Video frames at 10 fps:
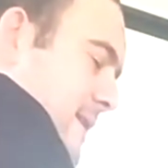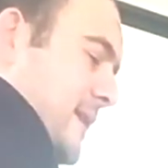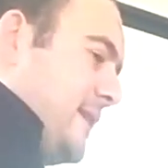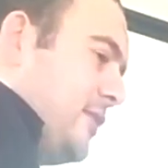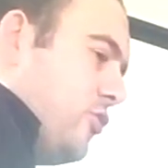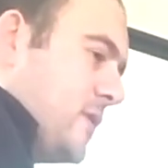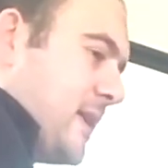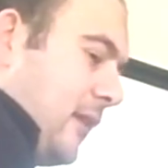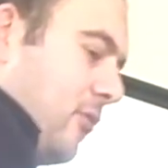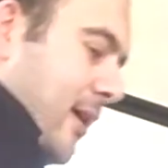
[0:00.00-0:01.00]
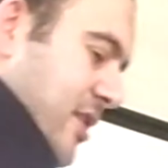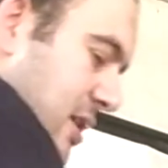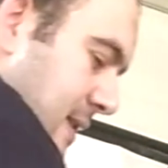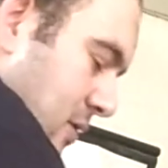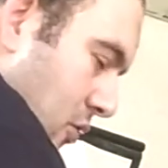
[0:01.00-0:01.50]
CT dose
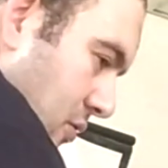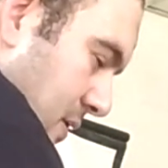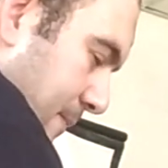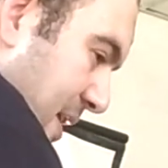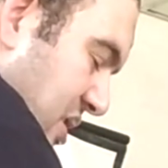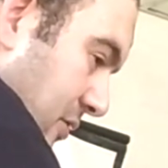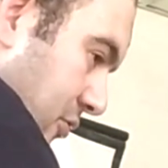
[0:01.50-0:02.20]
calculations or patient